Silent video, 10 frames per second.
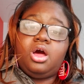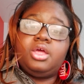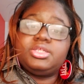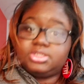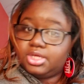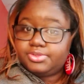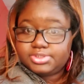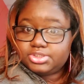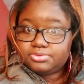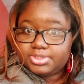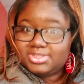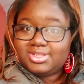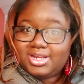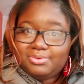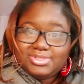is another situation
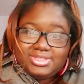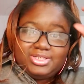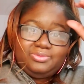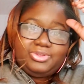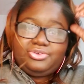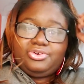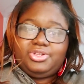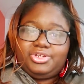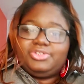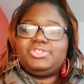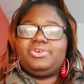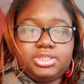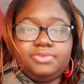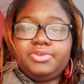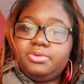that I was dealing with earlier. So
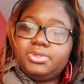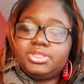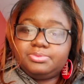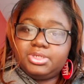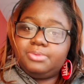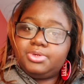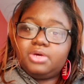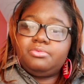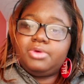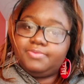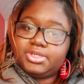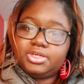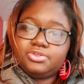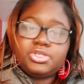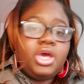if anyone has been keeping up with my
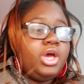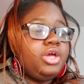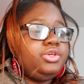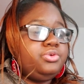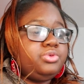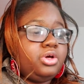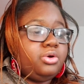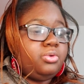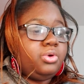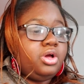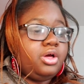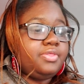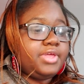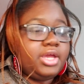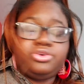videos, you know
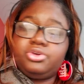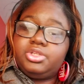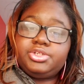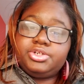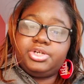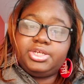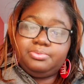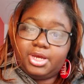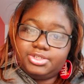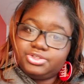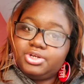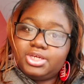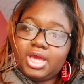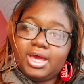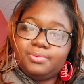that earlier in my
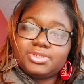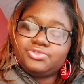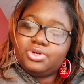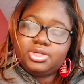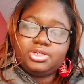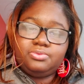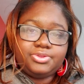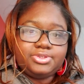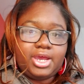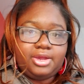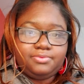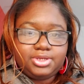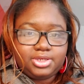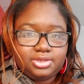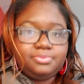journey I was struggling with
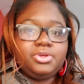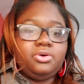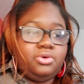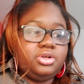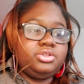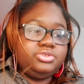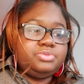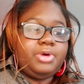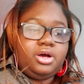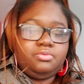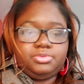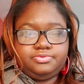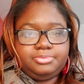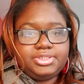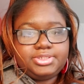diarrhea or loose bowel
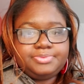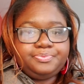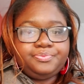movements.